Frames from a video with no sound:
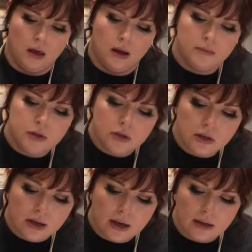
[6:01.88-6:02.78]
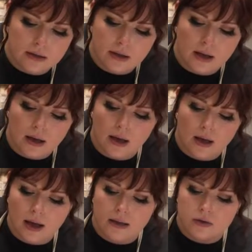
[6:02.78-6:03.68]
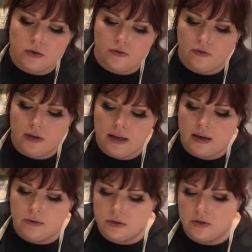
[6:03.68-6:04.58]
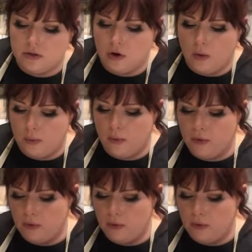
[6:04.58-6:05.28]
And I'm just going to cut a sort of V out at the top, going